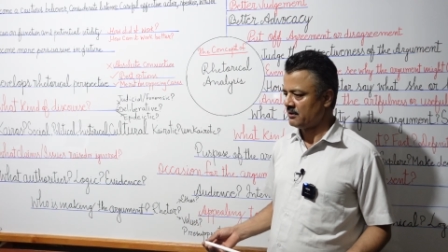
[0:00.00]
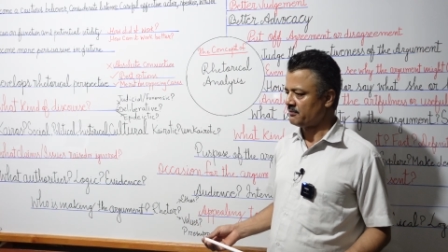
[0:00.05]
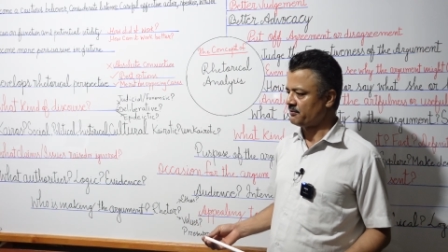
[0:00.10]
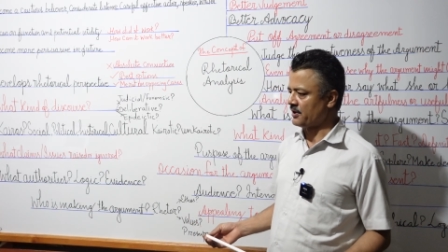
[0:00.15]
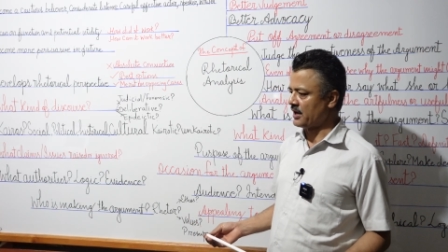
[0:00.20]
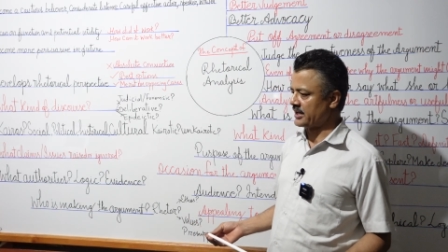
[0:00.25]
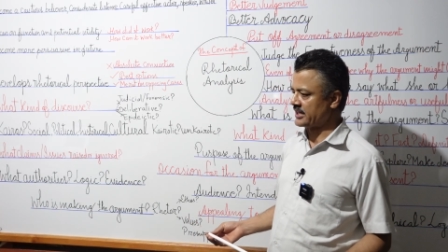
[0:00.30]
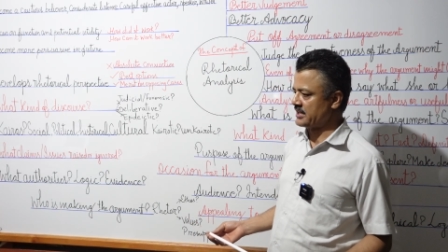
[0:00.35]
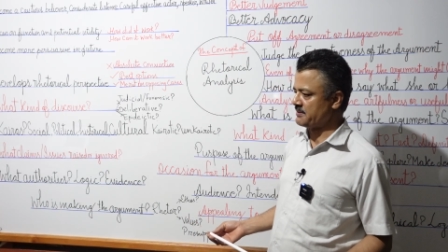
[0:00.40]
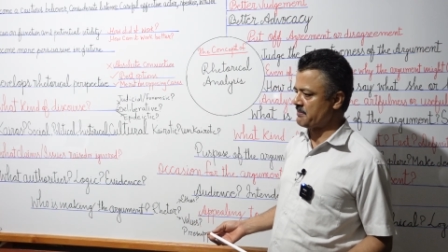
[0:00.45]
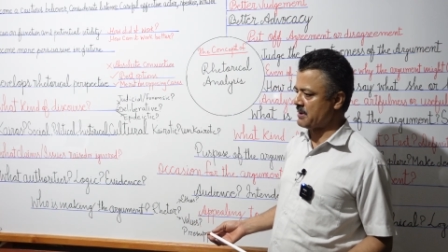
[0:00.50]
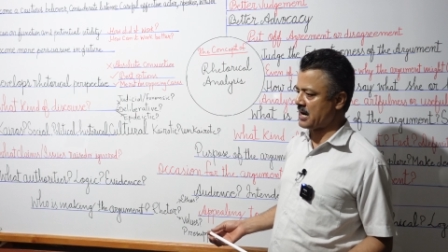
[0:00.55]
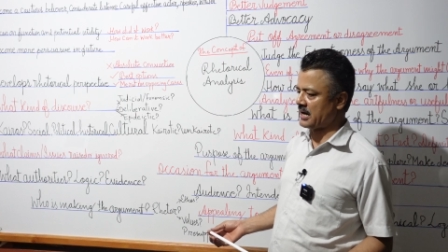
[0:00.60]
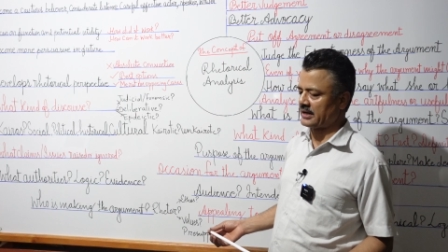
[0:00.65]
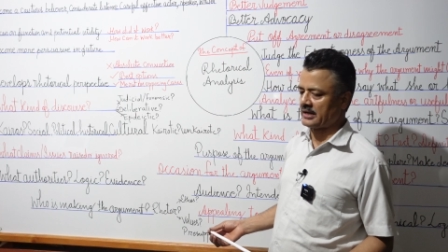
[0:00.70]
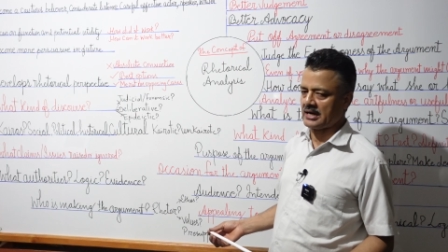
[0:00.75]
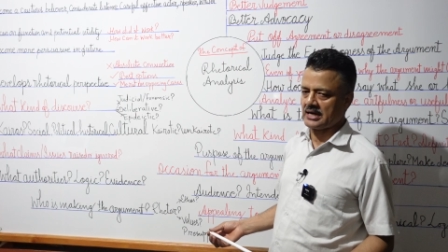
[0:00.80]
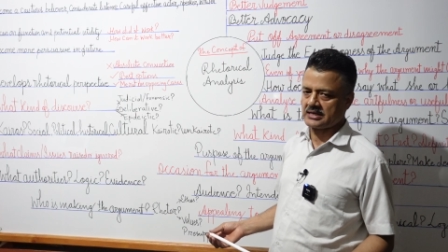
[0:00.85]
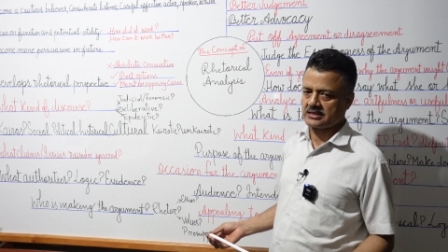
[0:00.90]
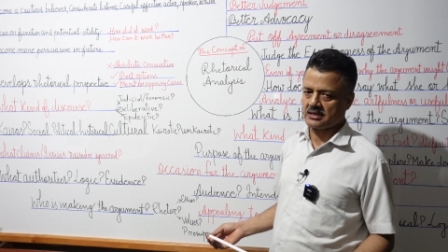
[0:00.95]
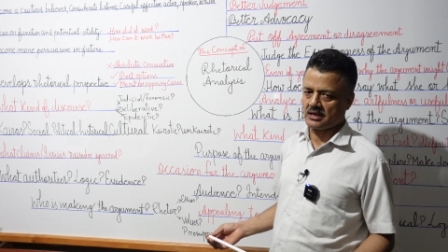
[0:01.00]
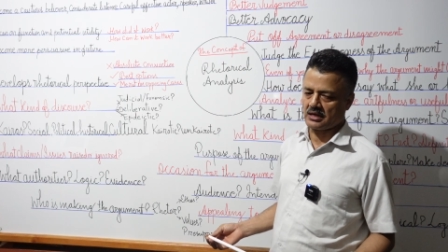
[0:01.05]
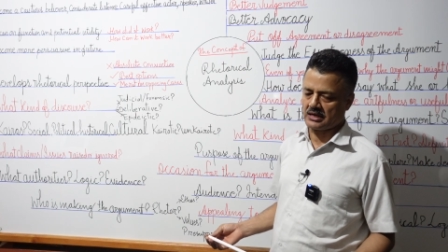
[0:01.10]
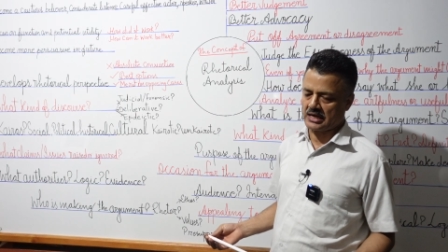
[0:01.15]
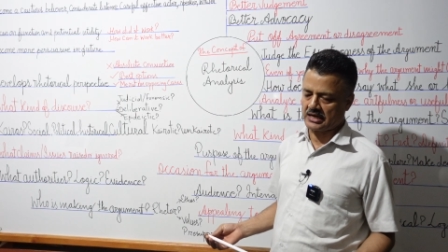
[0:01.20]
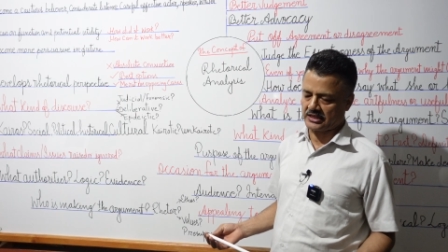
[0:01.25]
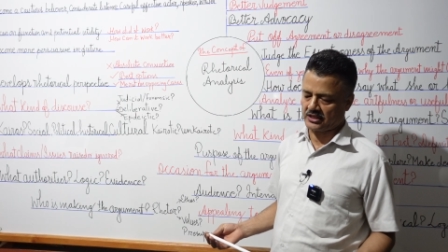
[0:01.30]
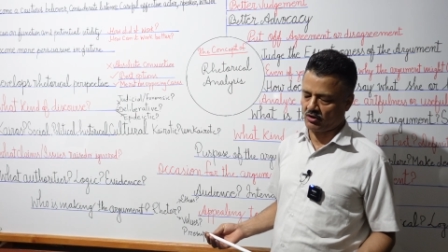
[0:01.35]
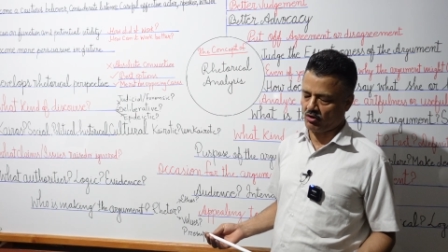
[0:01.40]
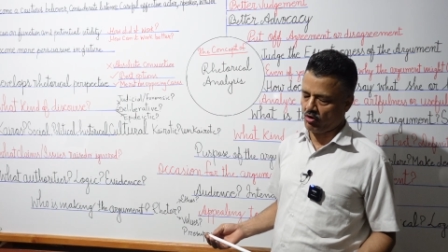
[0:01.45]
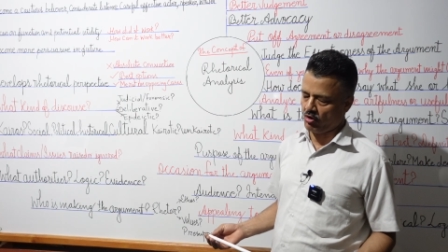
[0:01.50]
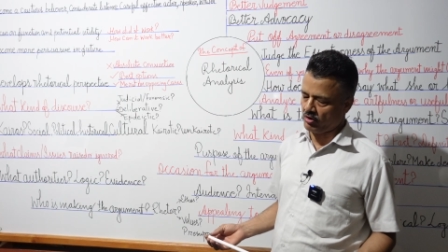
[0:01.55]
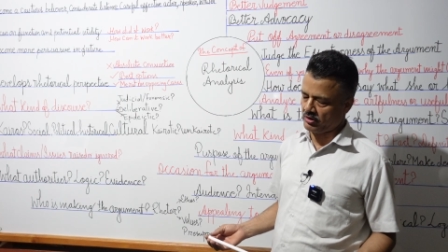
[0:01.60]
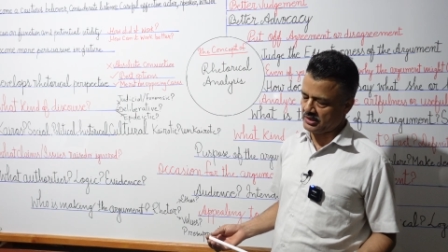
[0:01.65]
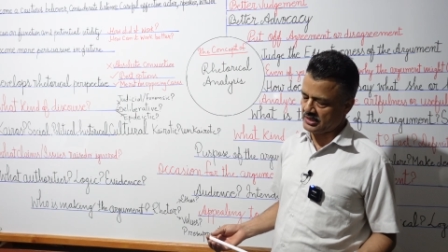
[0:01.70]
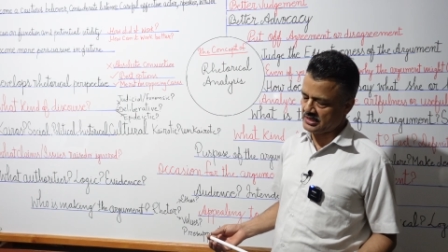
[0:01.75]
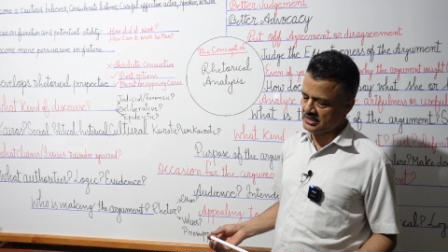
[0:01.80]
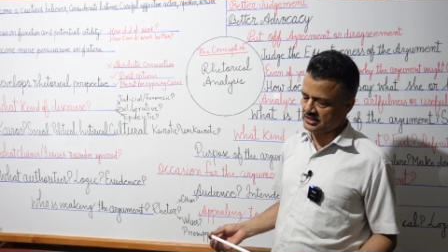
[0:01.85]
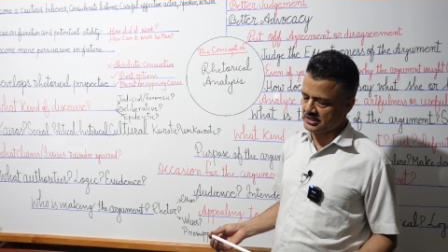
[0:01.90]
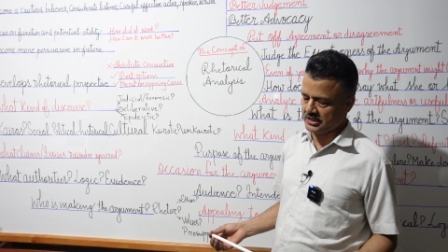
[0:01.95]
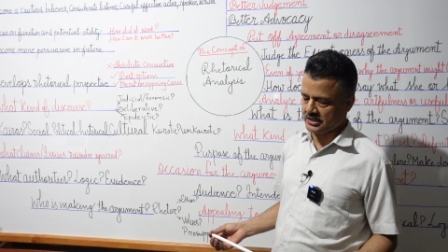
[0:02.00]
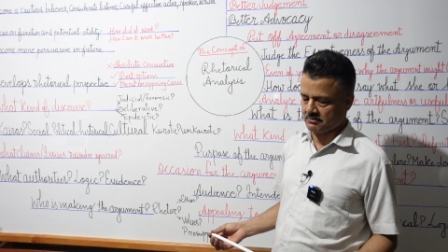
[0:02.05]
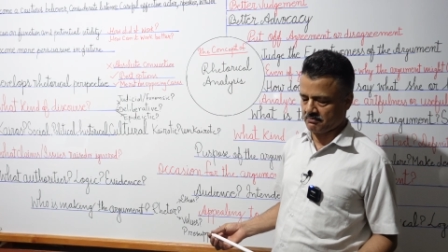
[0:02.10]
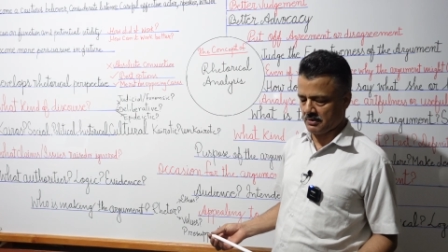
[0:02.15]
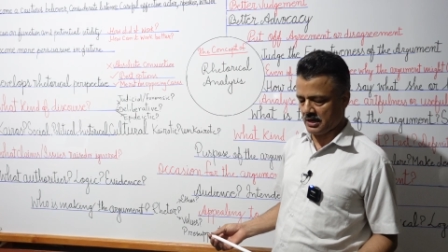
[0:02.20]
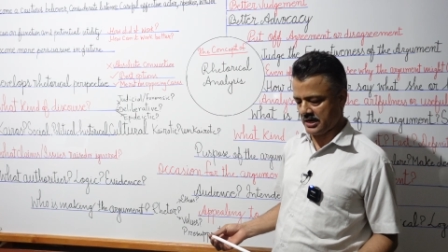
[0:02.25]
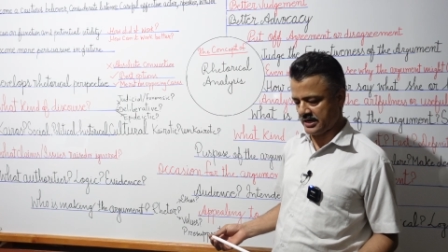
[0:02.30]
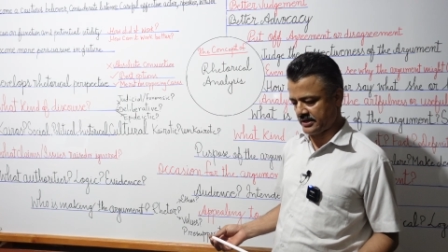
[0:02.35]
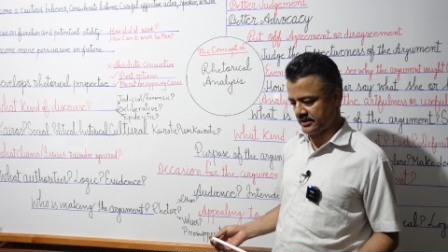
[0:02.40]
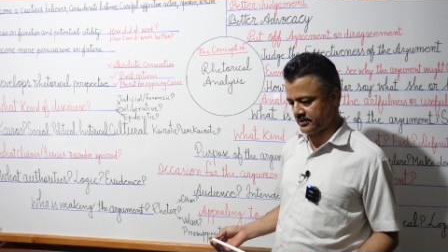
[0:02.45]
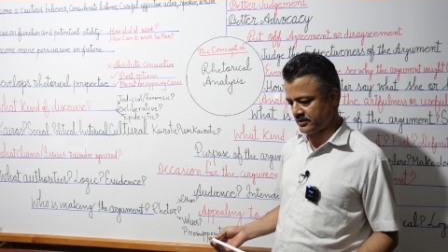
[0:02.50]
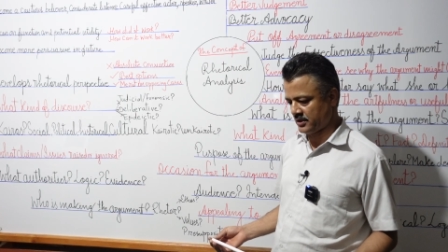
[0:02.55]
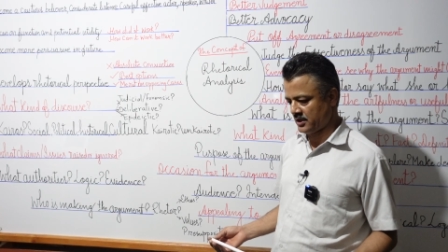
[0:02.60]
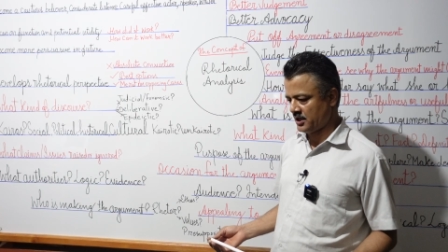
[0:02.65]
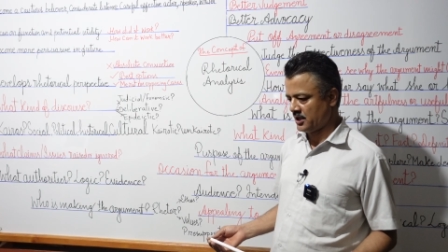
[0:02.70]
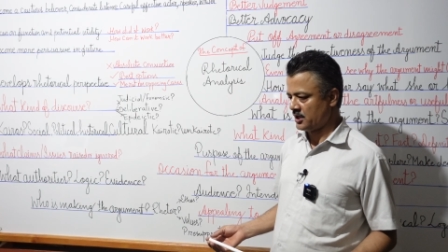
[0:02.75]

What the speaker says: Fadiman has another audience in mind.